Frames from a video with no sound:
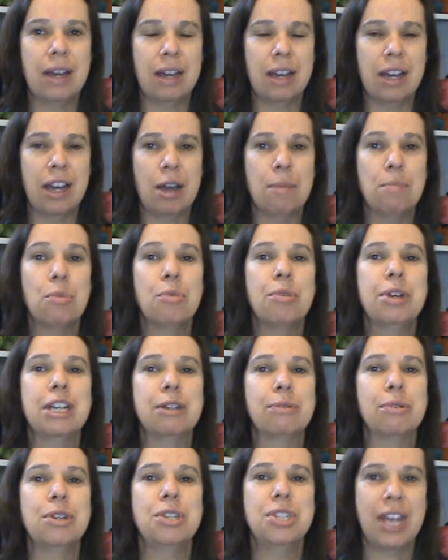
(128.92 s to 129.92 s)
a
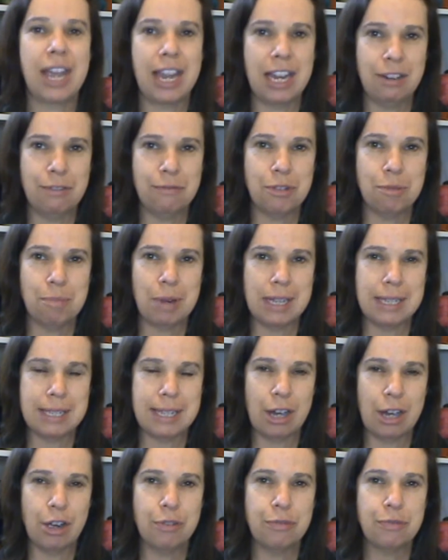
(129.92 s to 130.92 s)
morning routine for
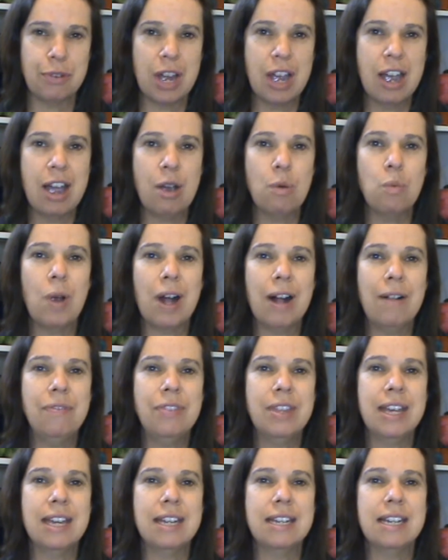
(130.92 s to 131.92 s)
myself,
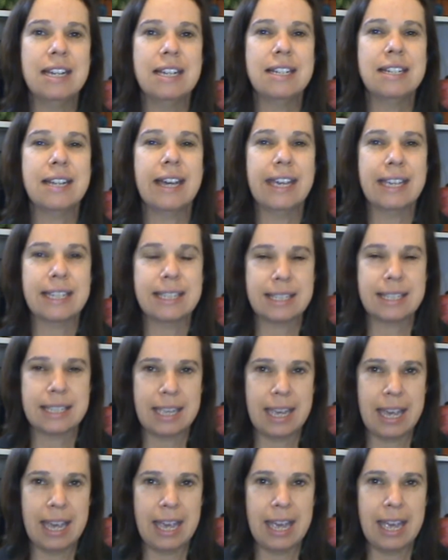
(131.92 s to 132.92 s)
one that takes
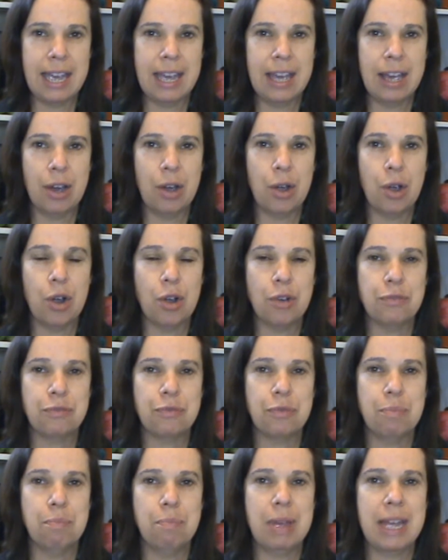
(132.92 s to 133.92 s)
care
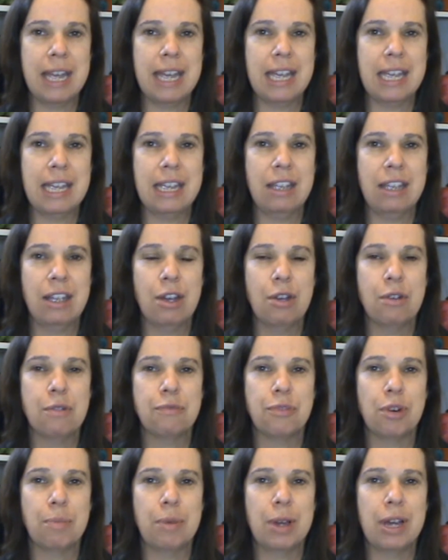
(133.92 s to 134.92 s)
of me
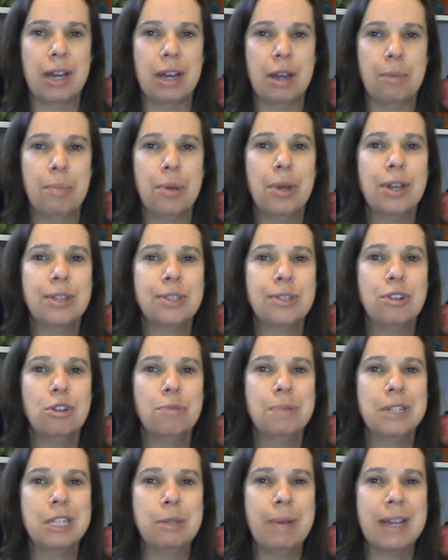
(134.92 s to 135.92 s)
from a
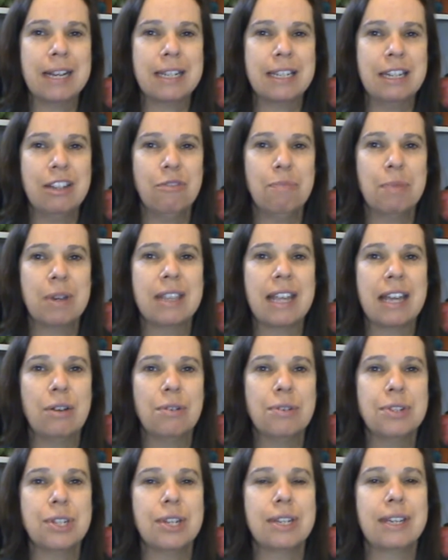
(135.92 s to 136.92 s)
personal perspective, but then
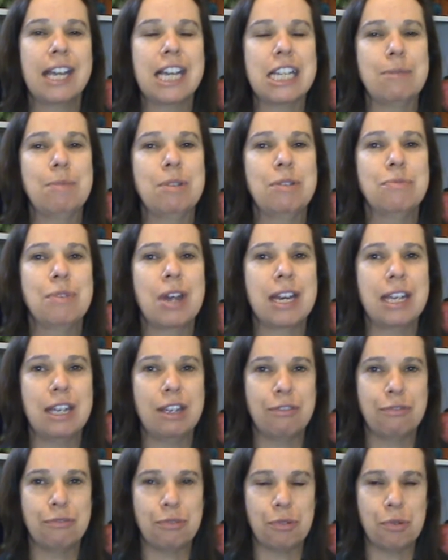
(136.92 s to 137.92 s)
also gets me
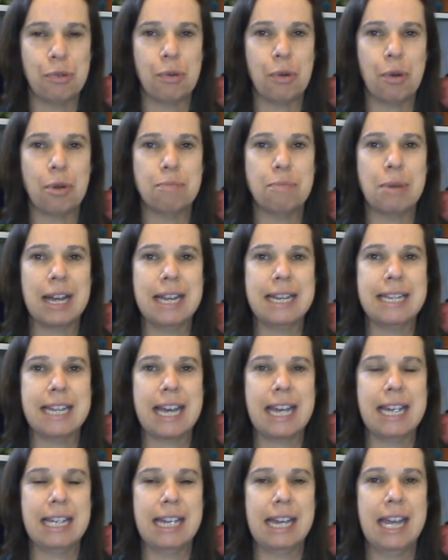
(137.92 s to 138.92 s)
ready for my
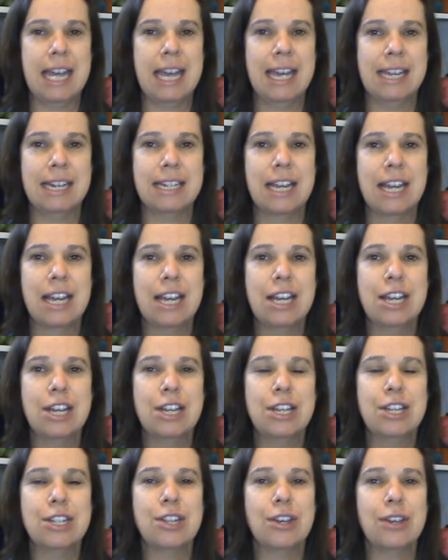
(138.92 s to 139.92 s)
day ahead.
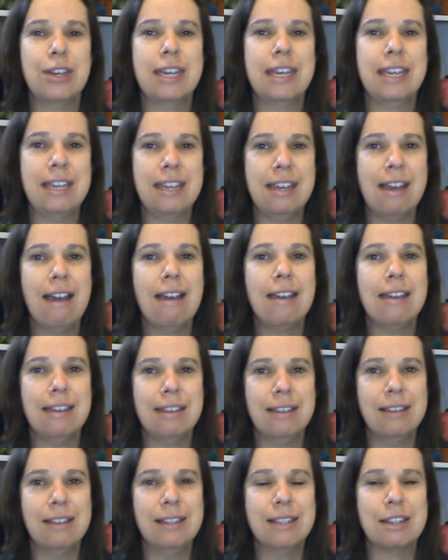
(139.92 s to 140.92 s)
So here
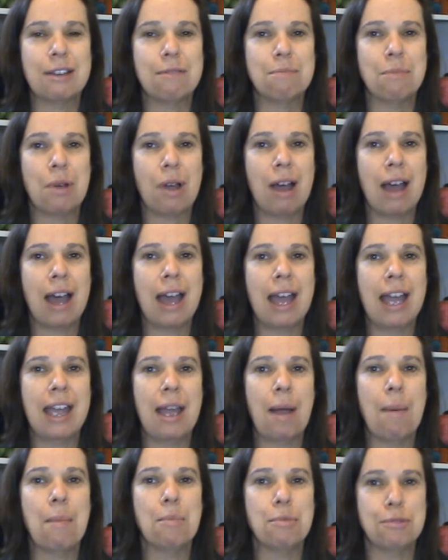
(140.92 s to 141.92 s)
is
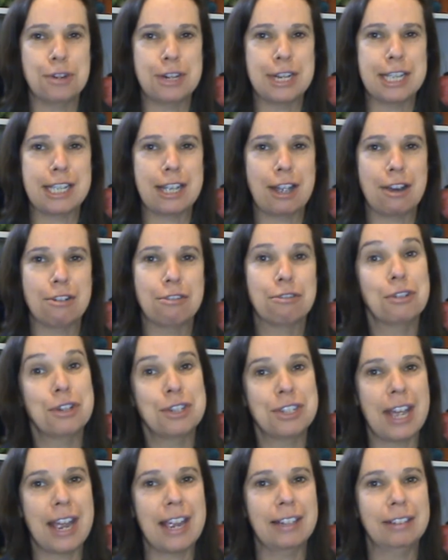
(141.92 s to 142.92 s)
my morning
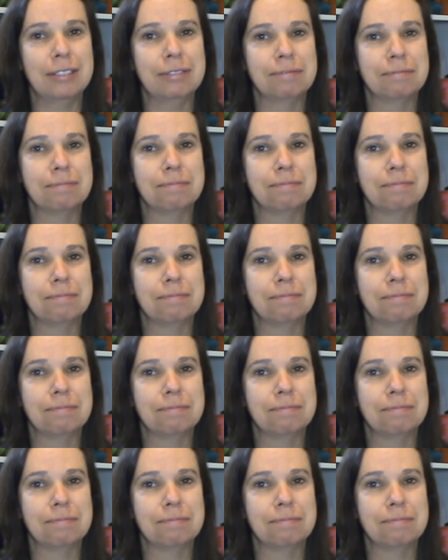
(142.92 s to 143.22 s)
routine.